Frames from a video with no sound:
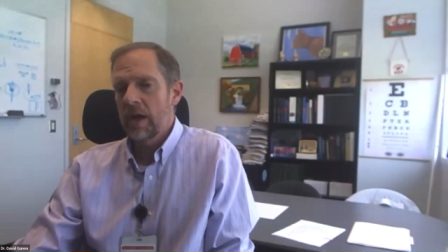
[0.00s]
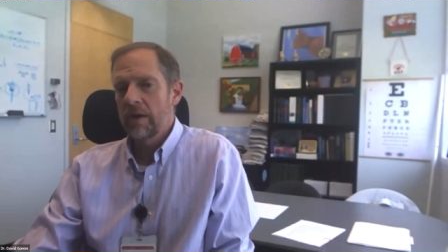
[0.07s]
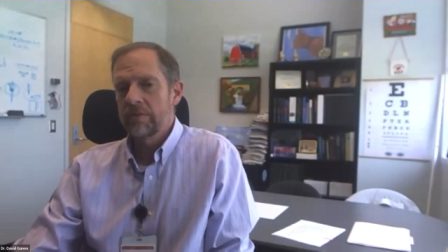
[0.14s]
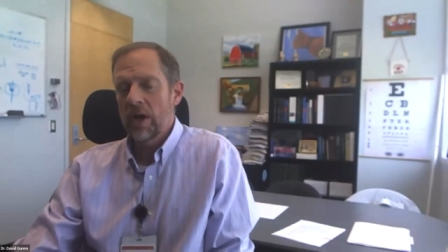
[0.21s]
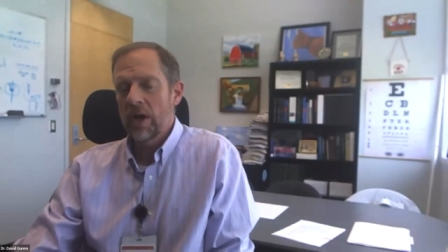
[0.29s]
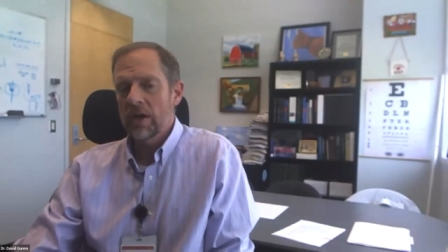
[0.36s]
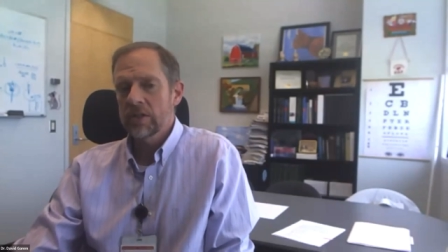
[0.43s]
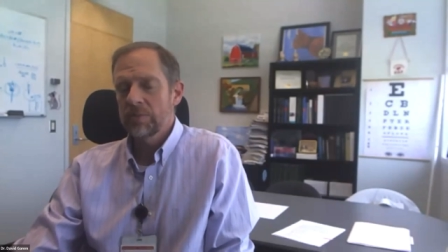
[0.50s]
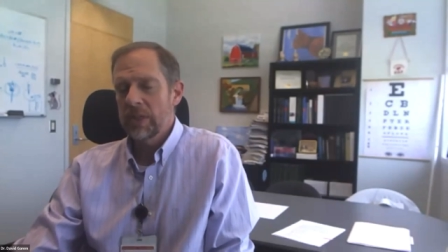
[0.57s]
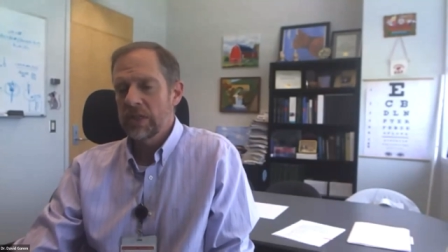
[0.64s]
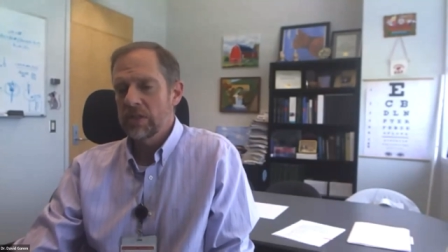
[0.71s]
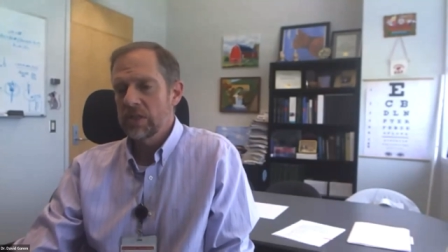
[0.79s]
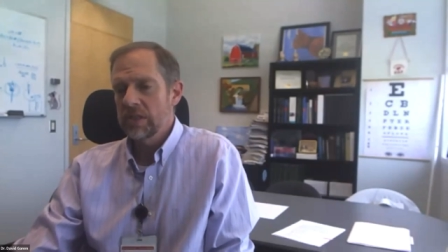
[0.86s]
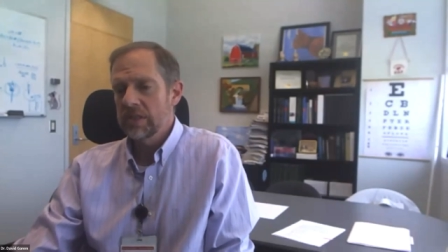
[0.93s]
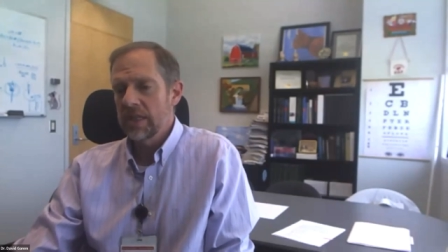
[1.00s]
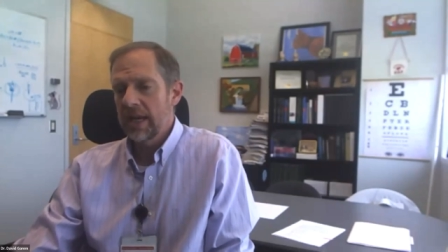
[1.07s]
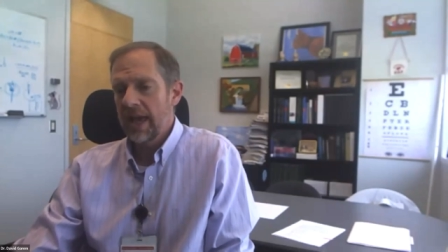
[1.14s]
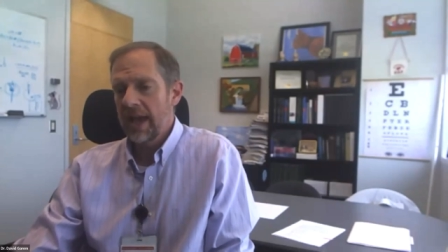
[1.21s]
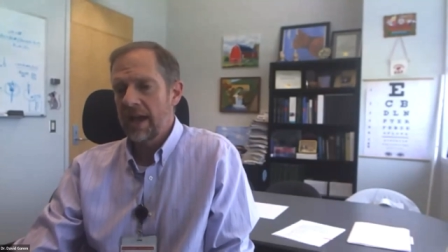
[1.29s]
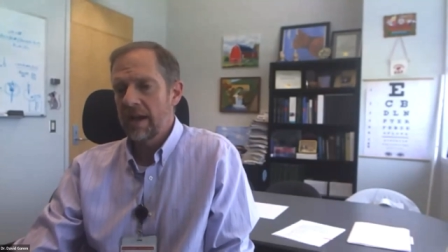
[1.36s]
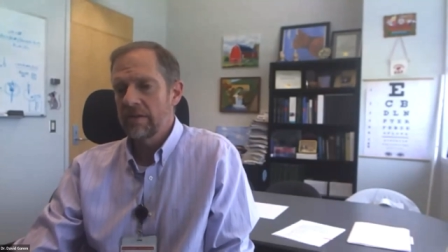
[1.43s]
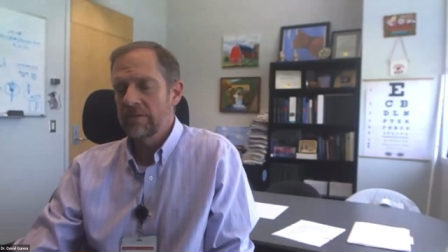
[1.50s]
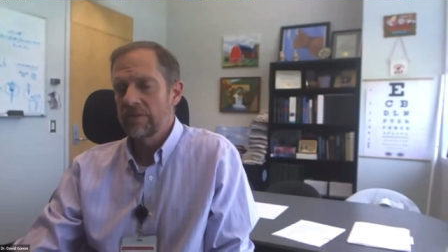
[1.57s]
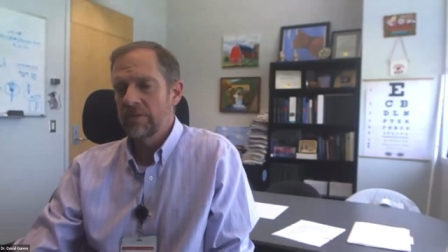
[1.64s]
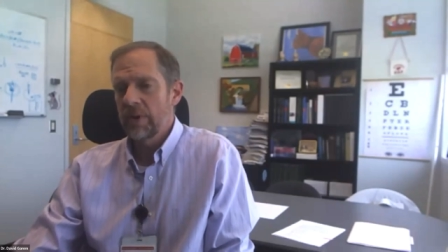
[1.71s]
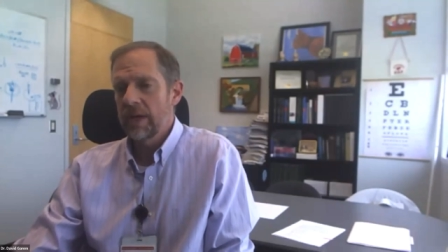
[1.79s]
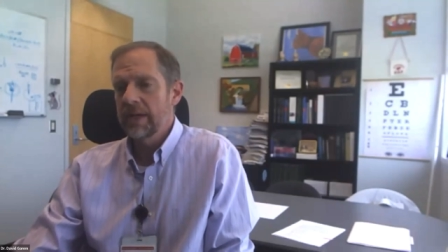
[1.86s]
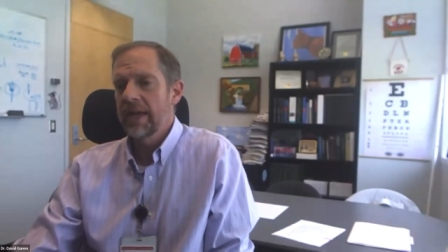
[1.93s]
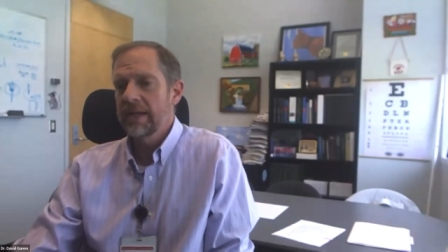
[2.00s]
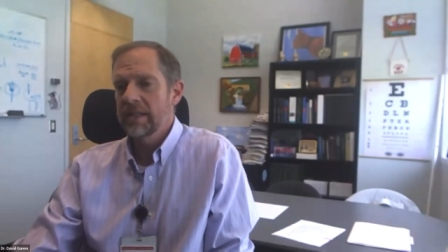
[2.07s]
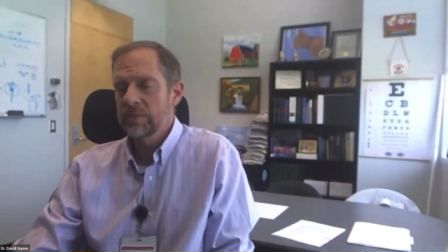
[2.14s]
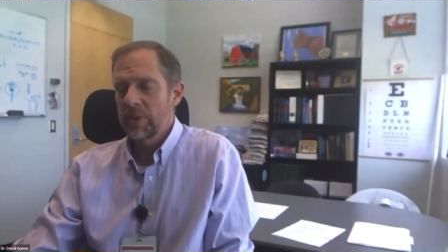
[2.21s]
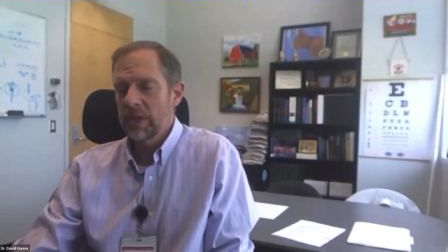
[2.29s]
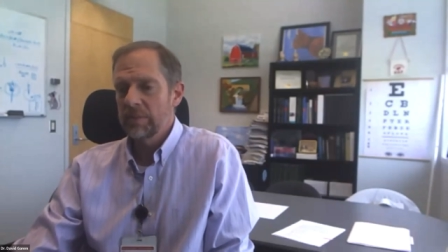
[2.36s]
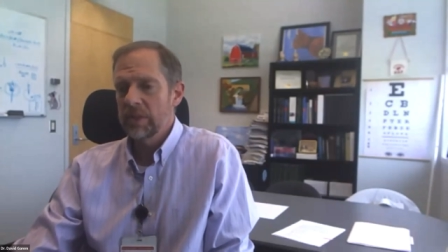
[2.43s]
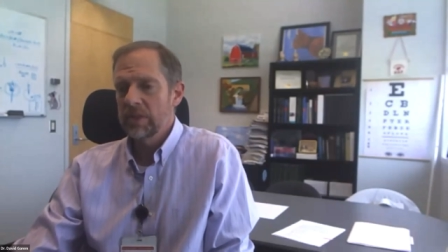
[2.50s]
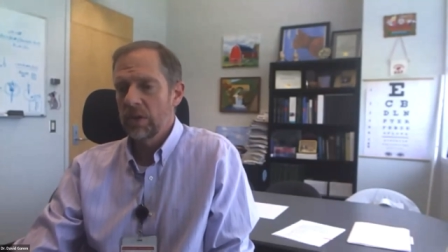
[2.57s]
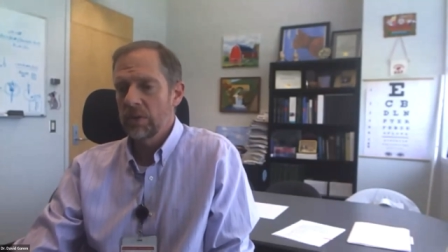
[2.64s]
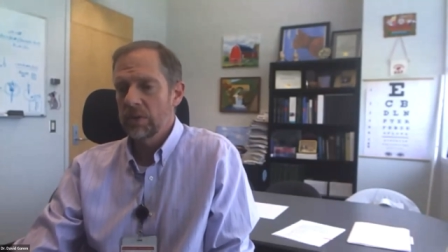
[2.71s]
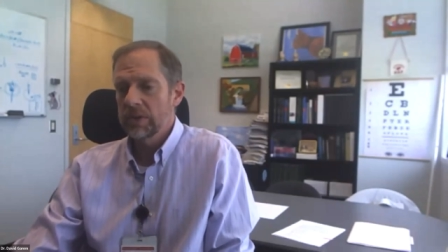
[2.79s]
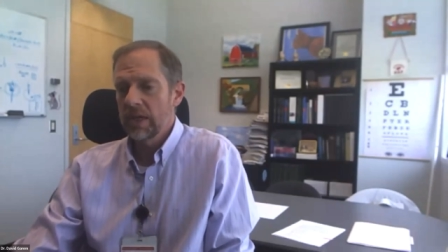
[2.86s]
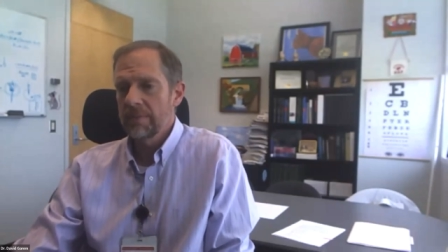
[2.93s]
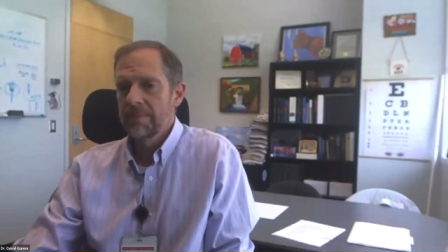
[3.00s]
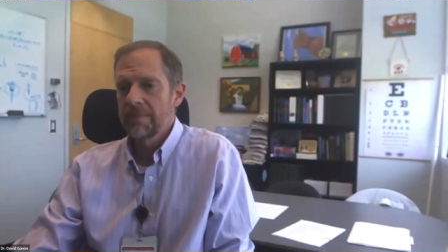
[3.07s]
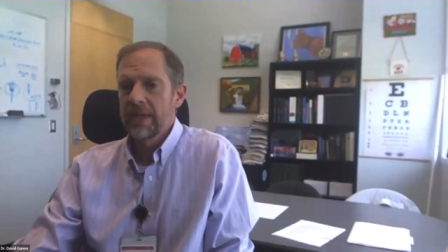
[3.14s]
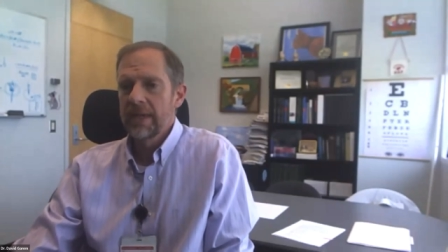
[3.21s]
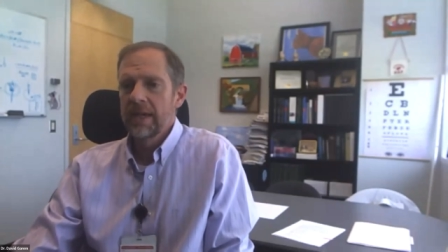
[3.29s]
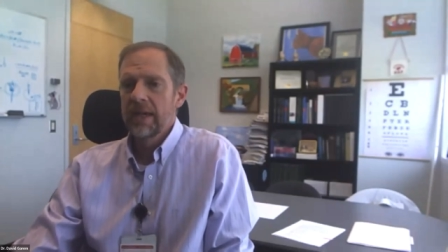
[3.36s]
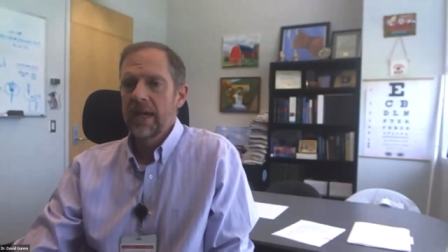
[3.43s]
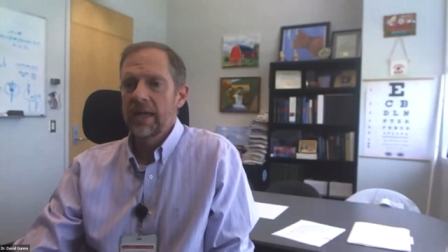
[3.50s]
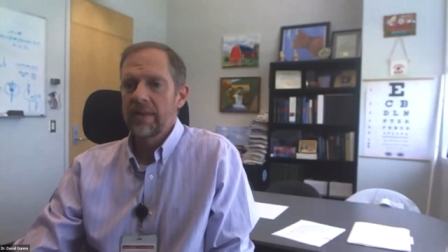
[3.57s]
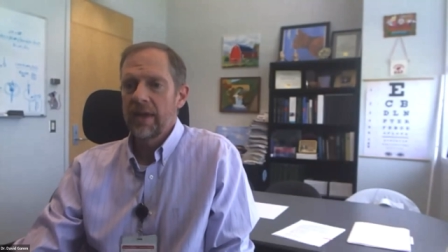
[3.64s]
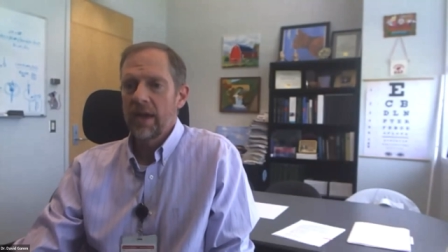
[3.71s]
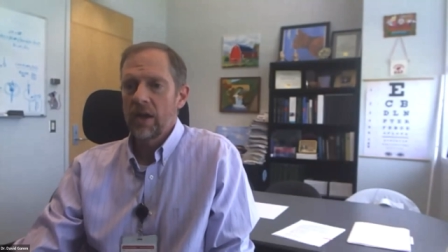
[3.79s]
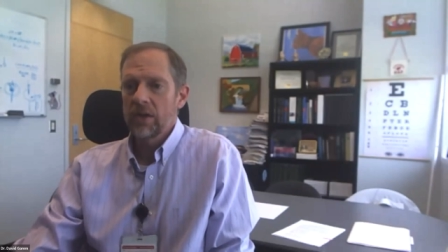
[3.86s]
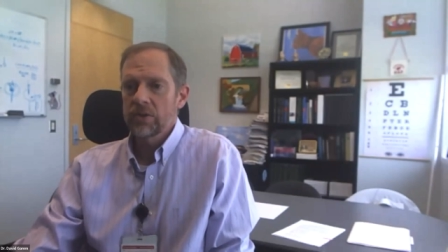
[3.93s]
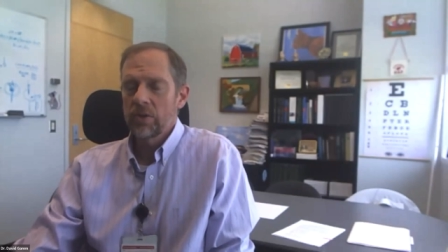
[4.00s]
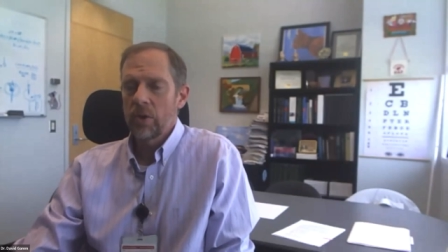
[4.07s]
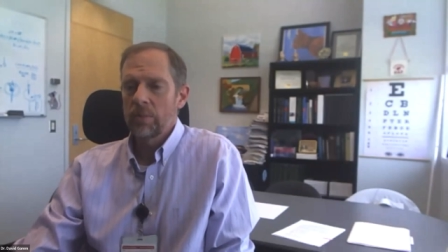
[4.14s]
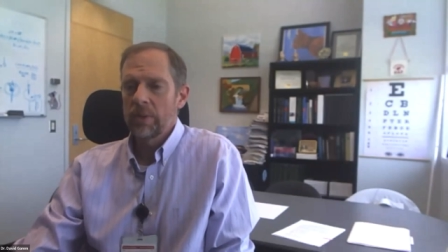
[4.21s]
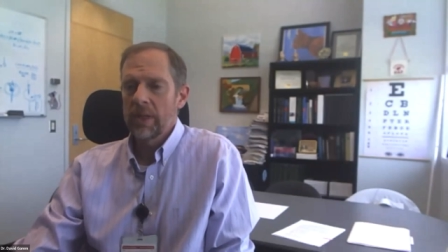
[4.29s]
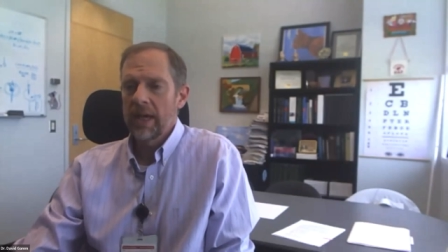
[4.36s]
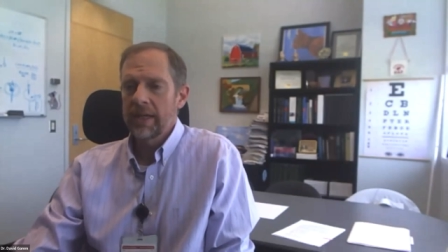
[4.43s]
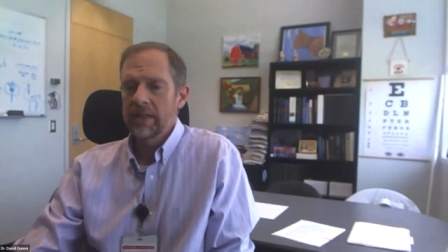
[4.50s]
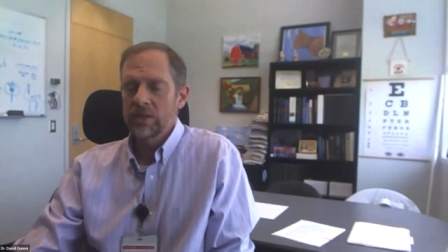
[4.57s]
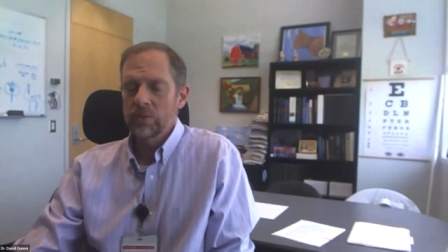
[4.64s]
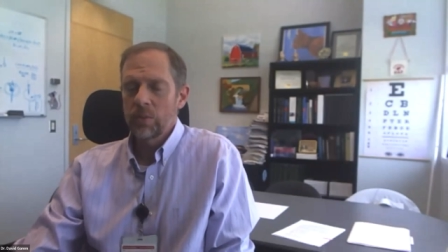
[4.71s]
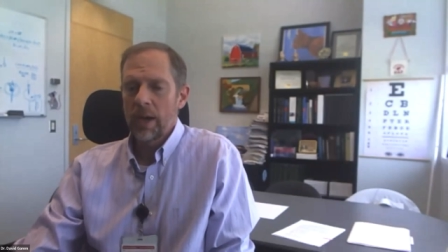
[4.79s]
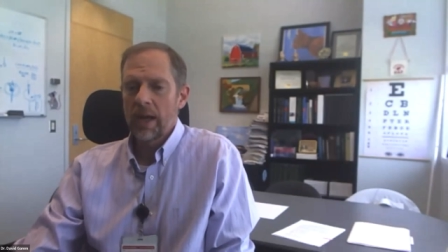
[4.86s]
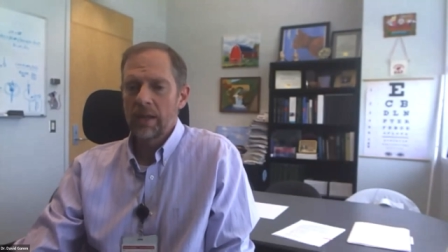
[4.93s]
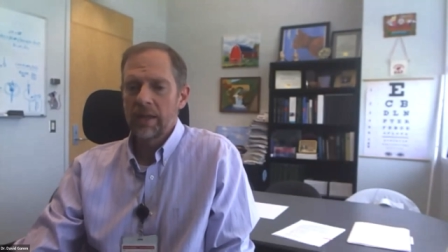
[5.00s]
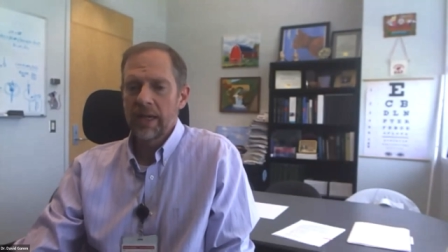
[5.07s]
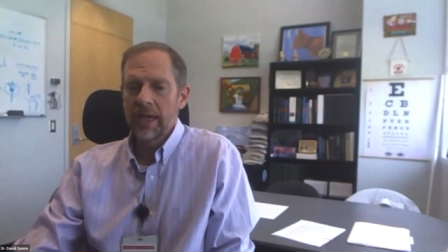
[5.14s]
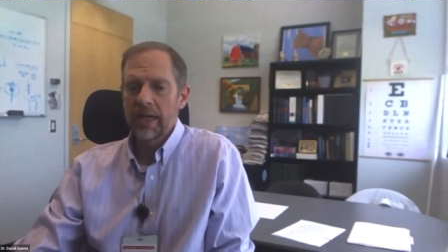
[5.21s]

of dog species that have retinitis pigmentosa, and they also go blind as well.